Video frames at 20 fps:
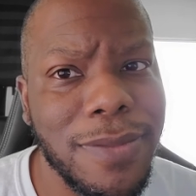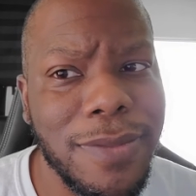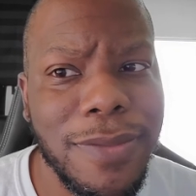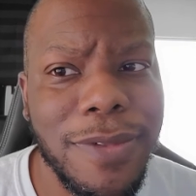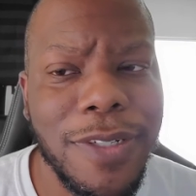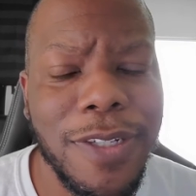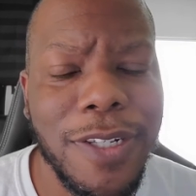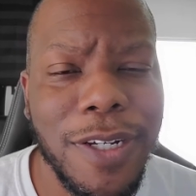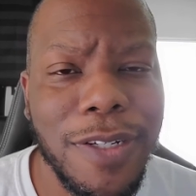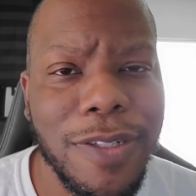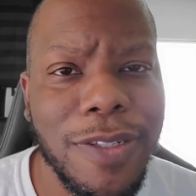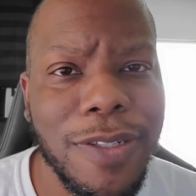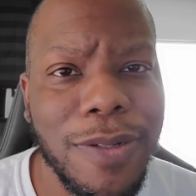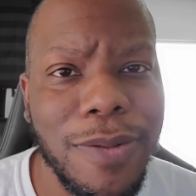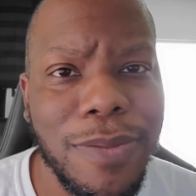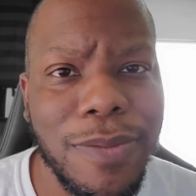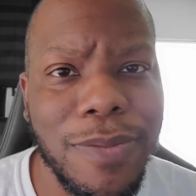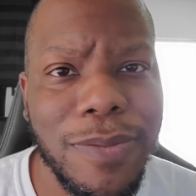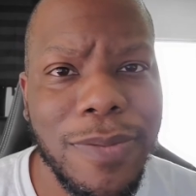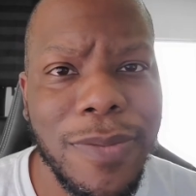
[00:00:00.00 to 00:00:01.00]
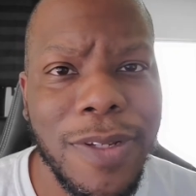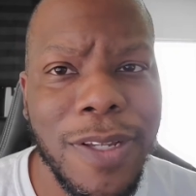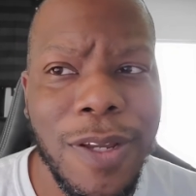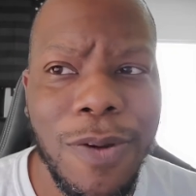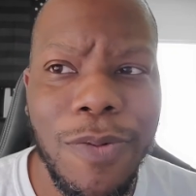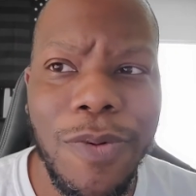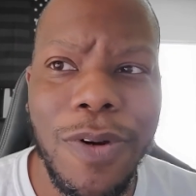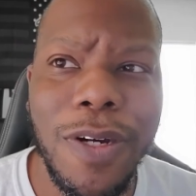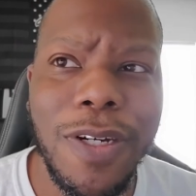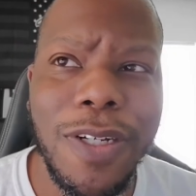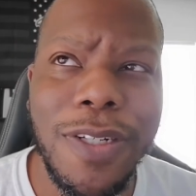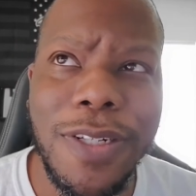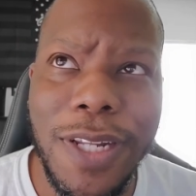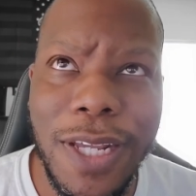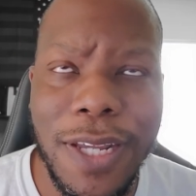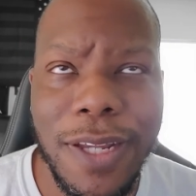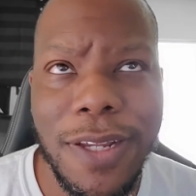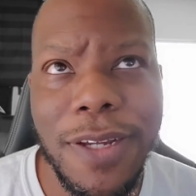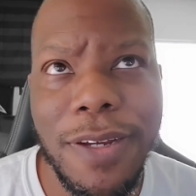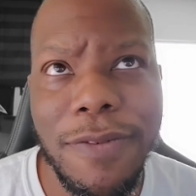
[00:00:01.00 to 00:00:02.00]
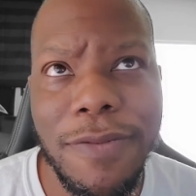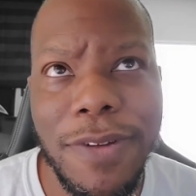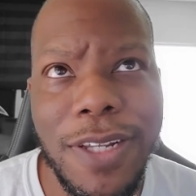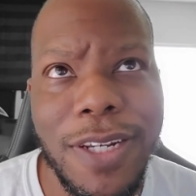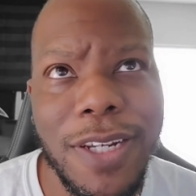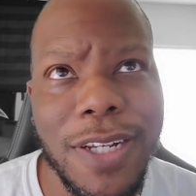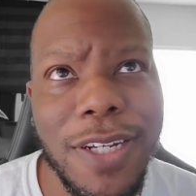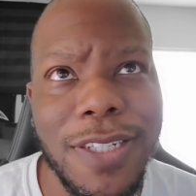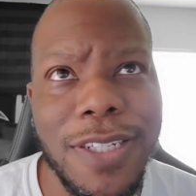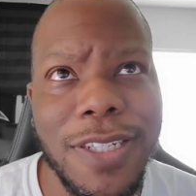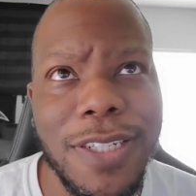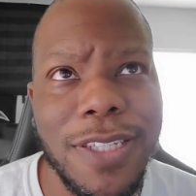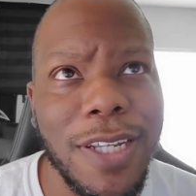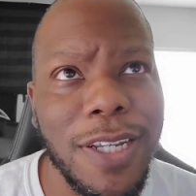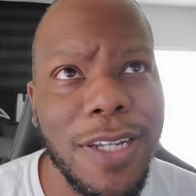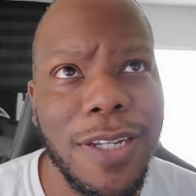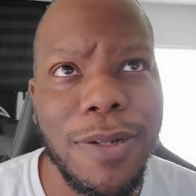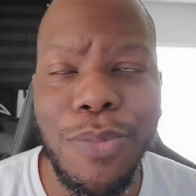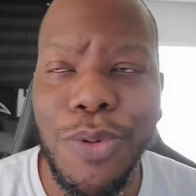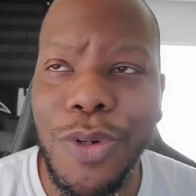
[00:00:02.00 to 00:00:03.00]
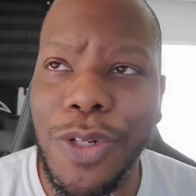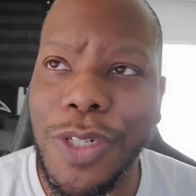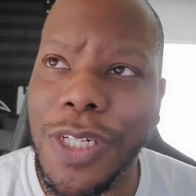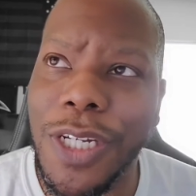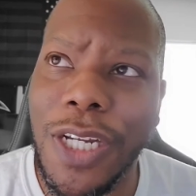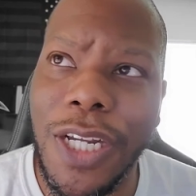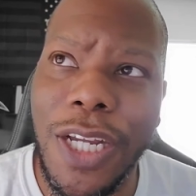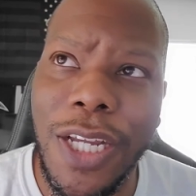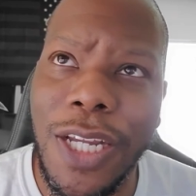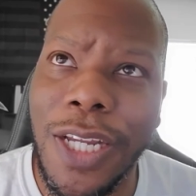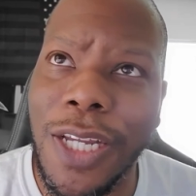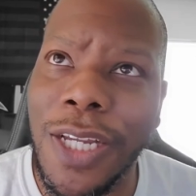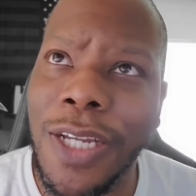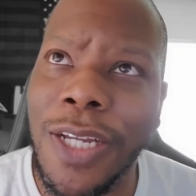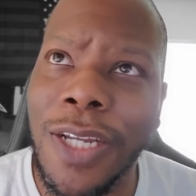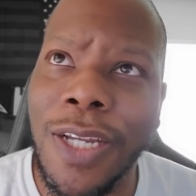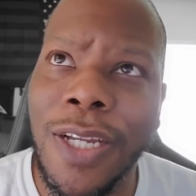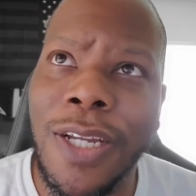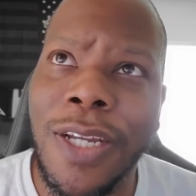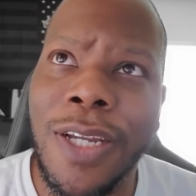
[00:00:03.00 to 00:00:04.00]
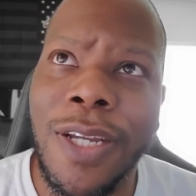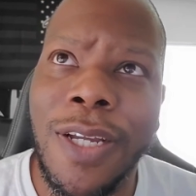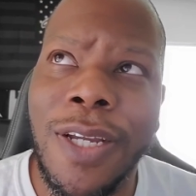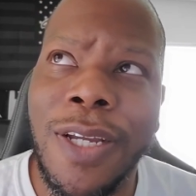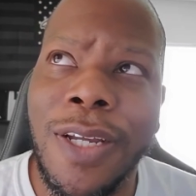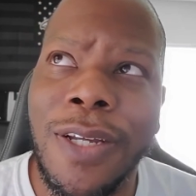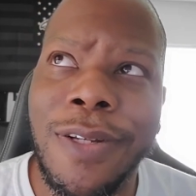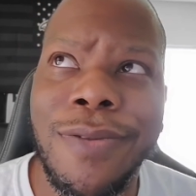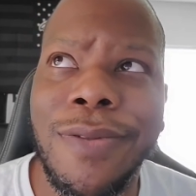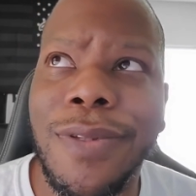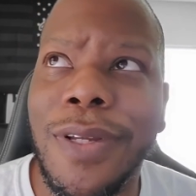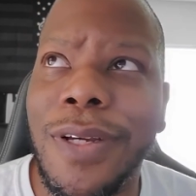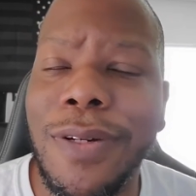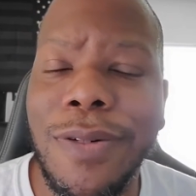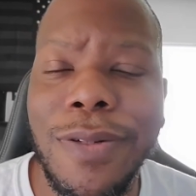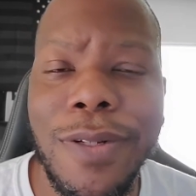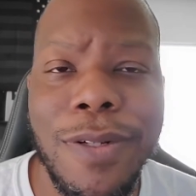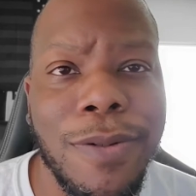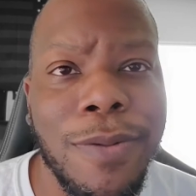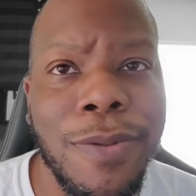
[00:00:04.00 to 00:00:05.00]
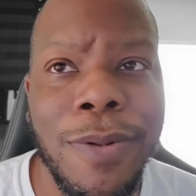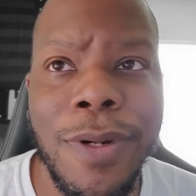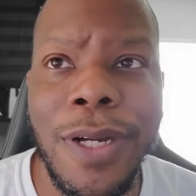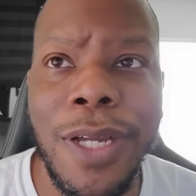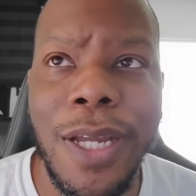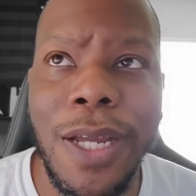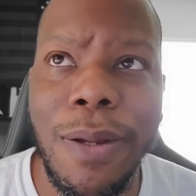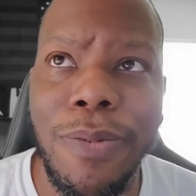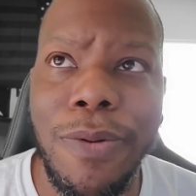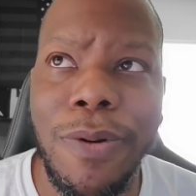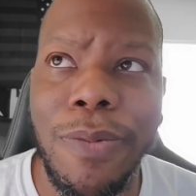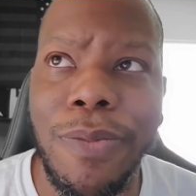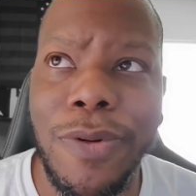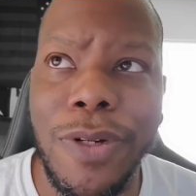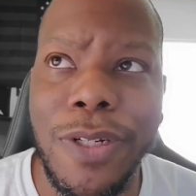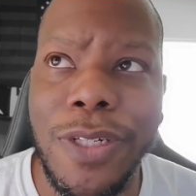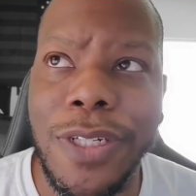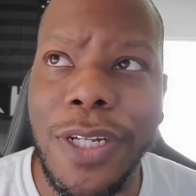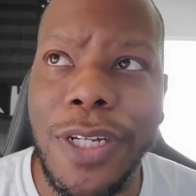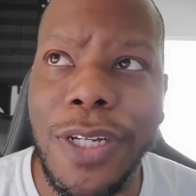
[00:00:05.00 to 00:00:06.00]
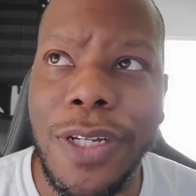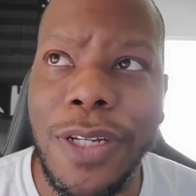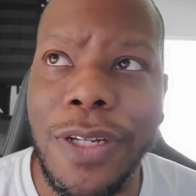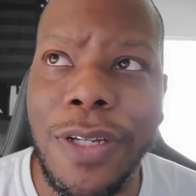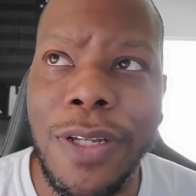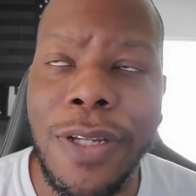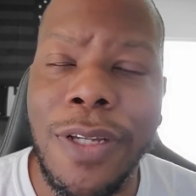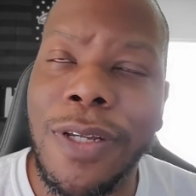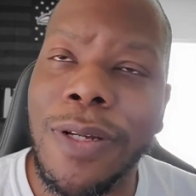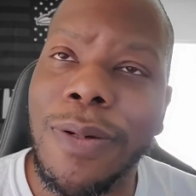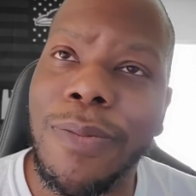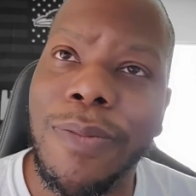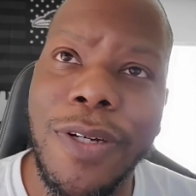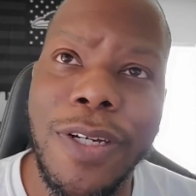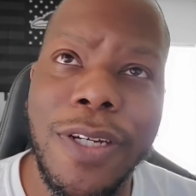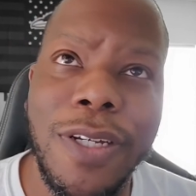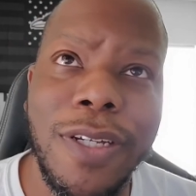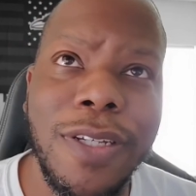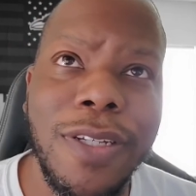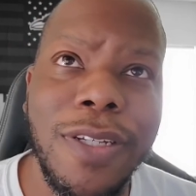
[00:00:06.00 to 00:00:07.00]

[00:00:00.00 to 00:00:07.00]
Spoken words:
you know, some, well, day of, he does his thing. Porsche, I don't know what happened to Porsche, but